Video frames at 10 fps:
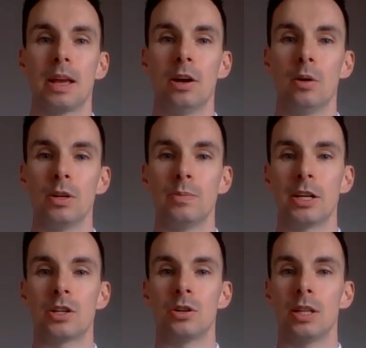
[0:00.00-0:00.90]
and always
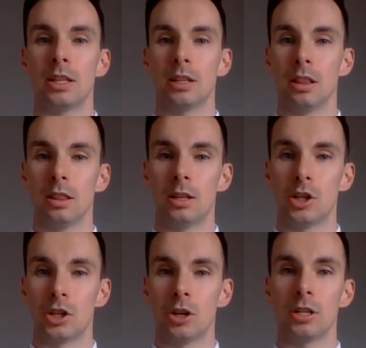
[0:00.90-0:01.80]
make sure that the, the
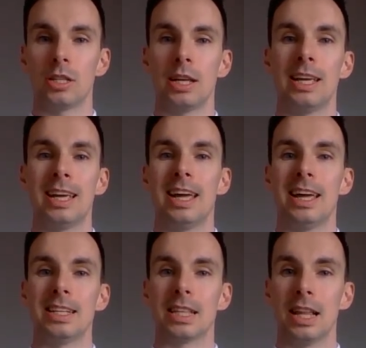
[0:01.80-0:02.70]
shirt
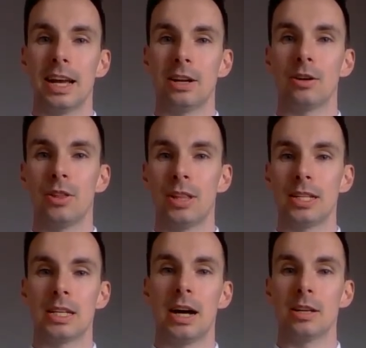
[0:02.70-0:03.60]
is lighter than the
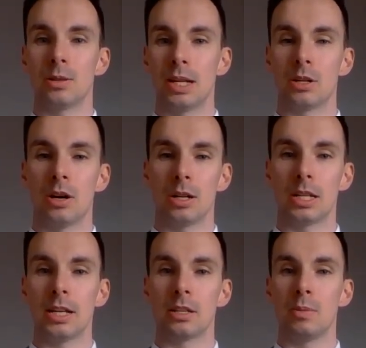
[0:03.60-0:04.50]
tie, so that
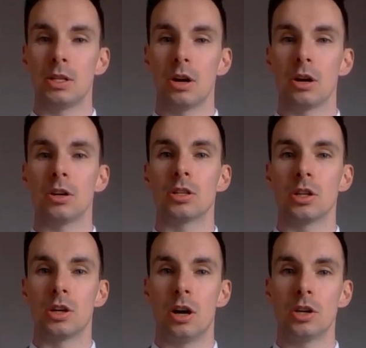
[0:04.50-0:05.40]
tie is going to be darker, it's going
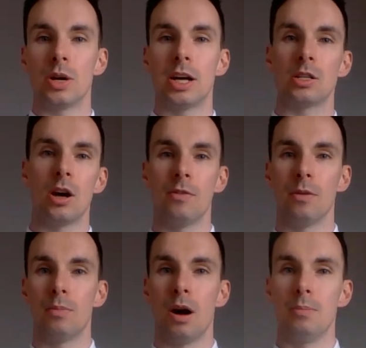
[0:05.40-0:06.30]
to contrast off and
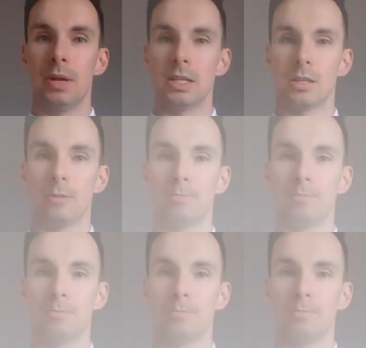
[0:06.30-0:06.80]
pop nicely.